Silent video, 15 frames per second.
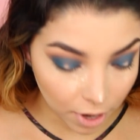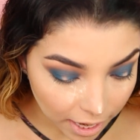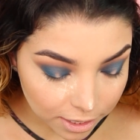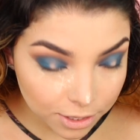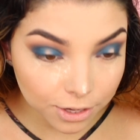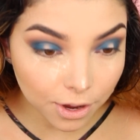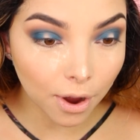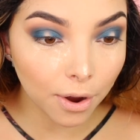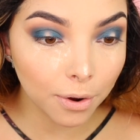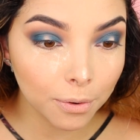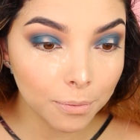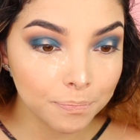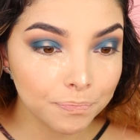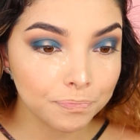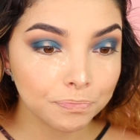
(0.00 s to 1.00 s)
Okay,
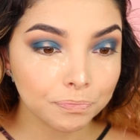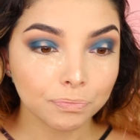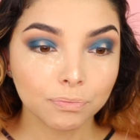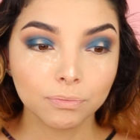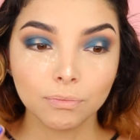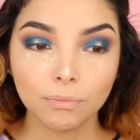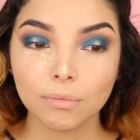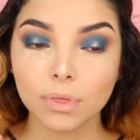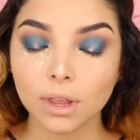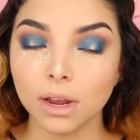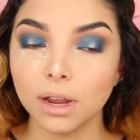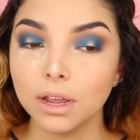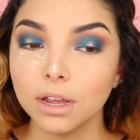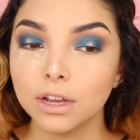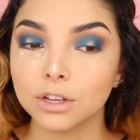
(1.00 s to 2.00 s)

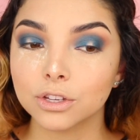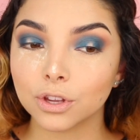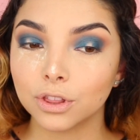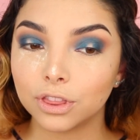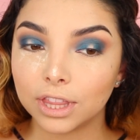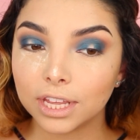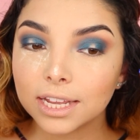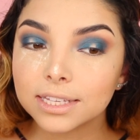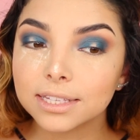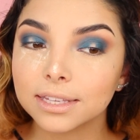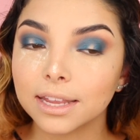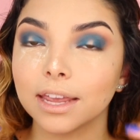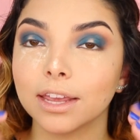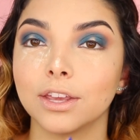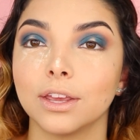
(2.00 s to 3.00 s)
so this,
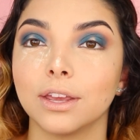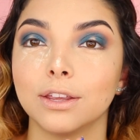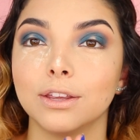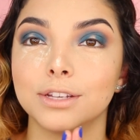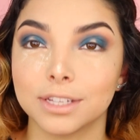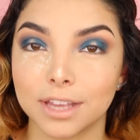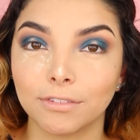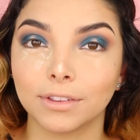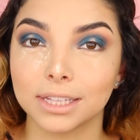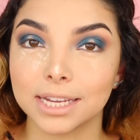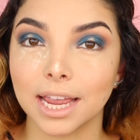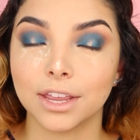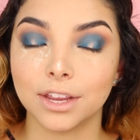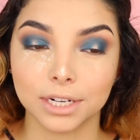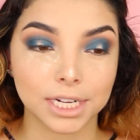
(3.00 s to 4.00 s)
like, you just have to
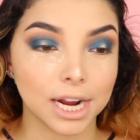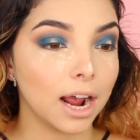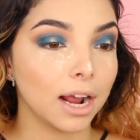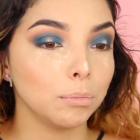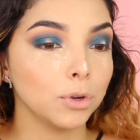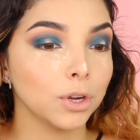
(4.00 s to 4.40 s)
take your time.